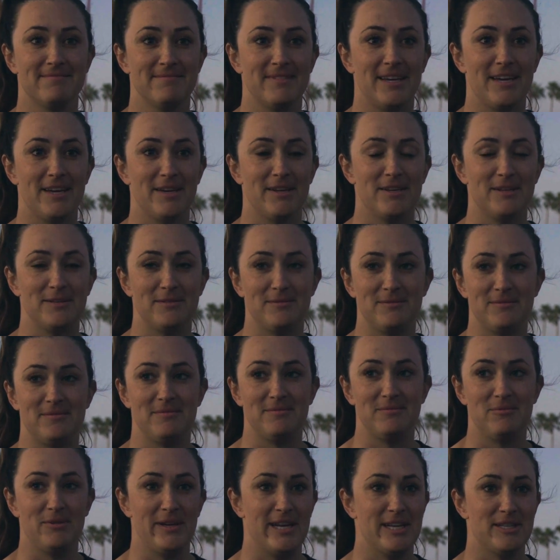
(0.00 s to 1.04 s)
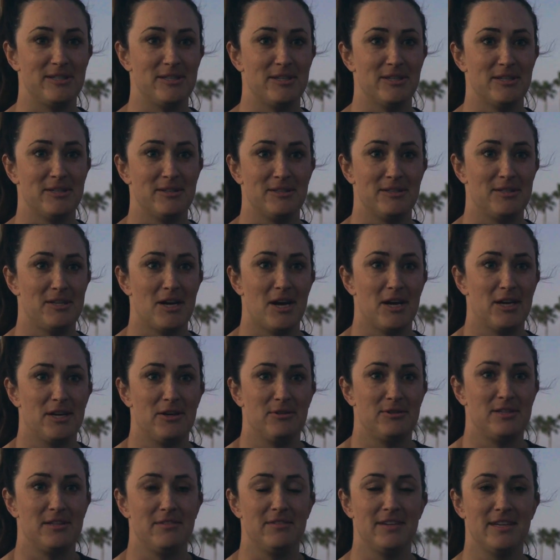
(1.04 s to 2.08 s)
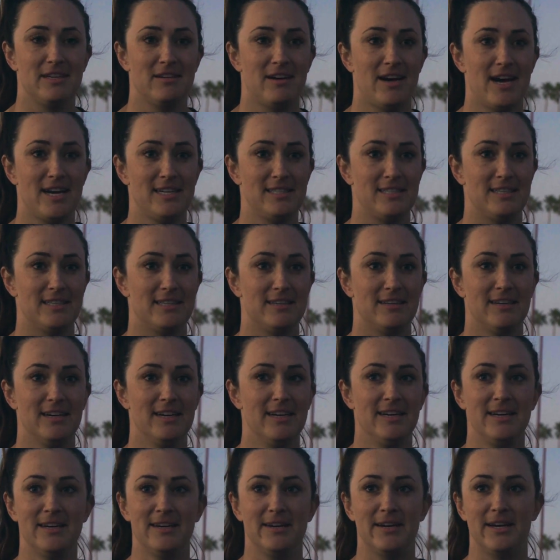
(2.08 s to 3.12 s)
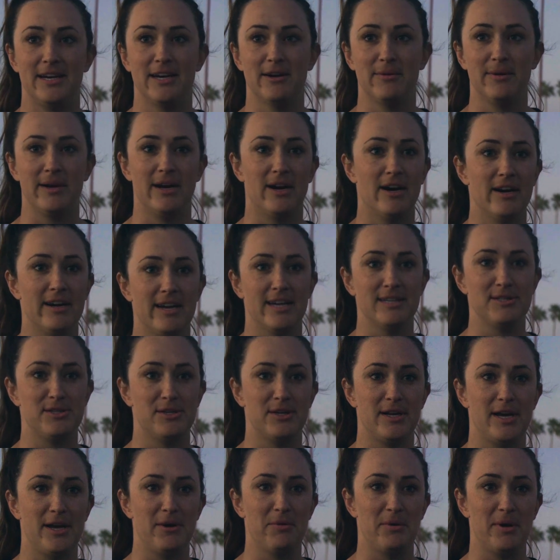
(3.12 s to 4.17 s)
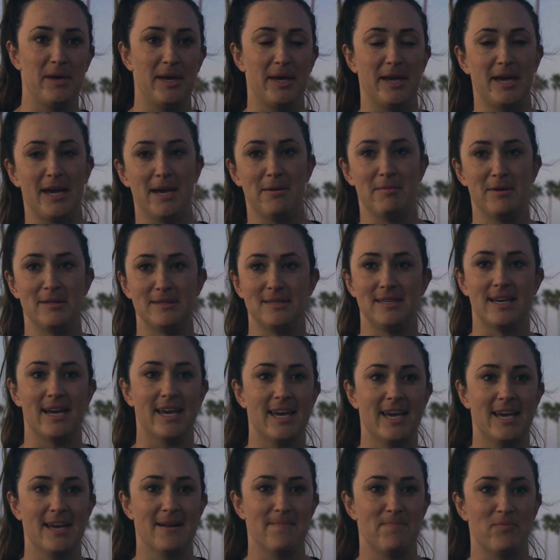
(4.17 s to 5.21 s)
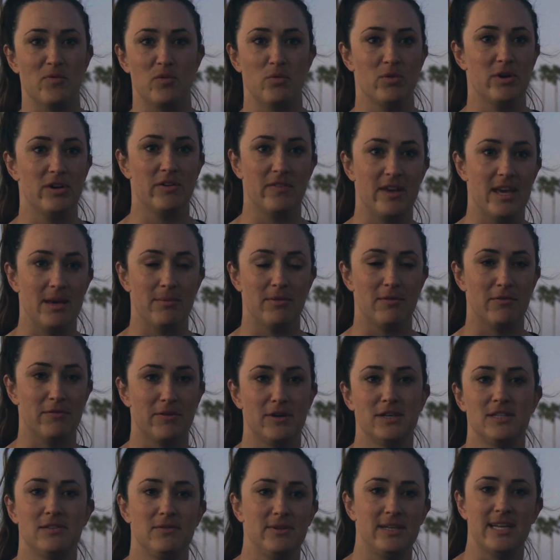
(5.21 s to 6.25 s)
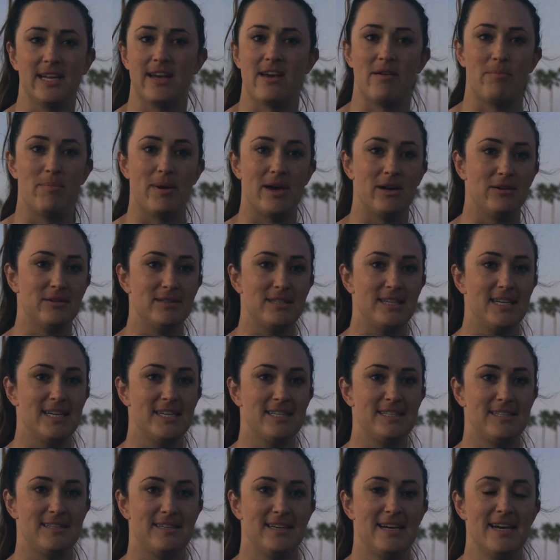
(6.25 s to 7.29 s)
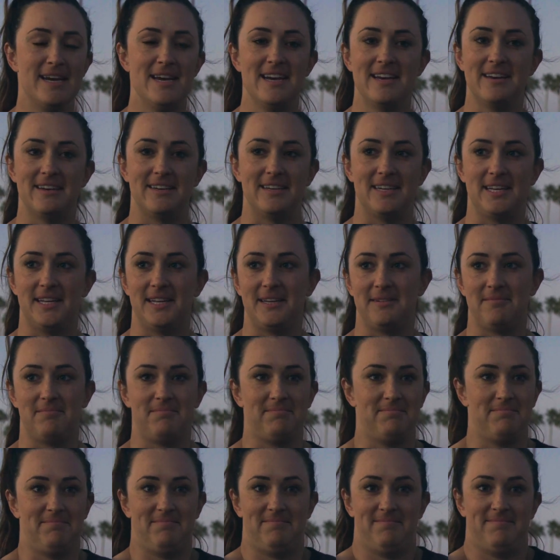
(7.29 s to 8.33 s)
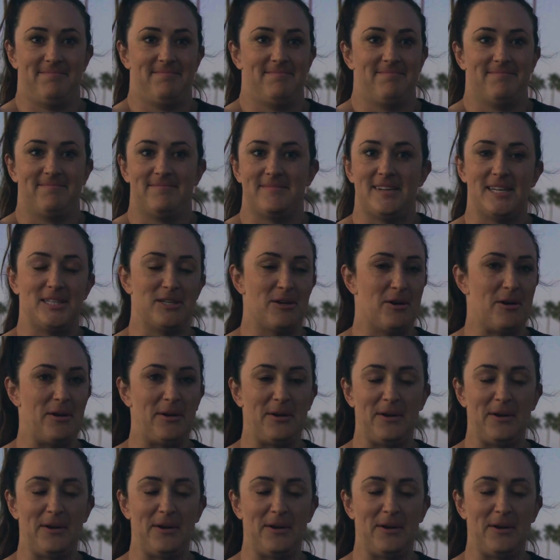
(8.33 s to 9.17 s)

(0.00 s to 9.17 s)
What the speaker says: And we entered the Stock UTV class, and here we are. Yesterday we came in second. We would have came in first if we didn't have penalties, and that's all